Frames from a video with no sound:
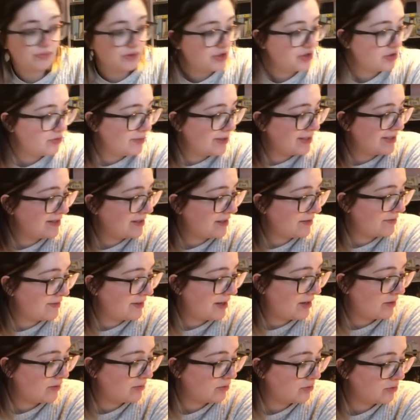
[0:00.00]
which means I've
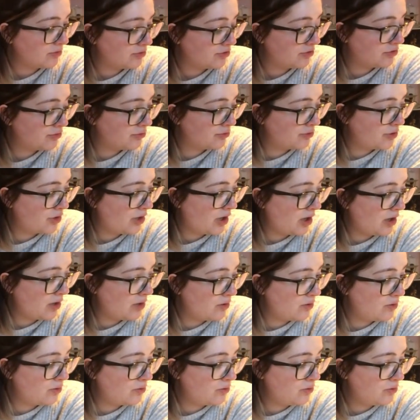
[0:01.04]
now got to go
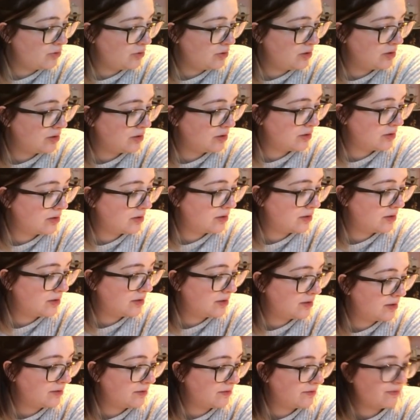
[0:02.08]

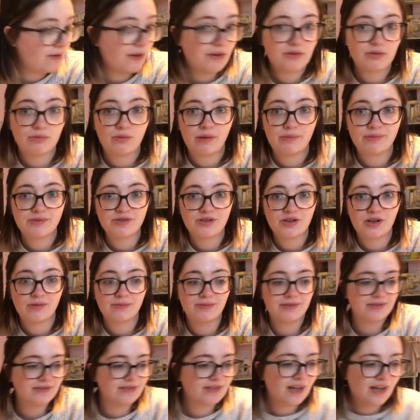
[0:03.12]
find all my
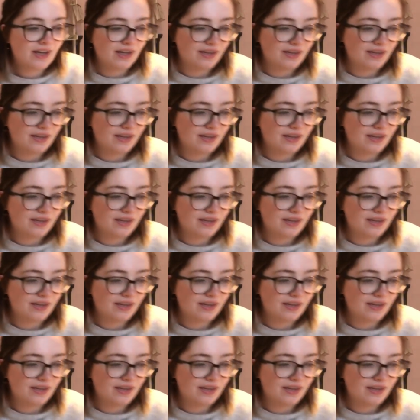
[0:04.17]
pajamas.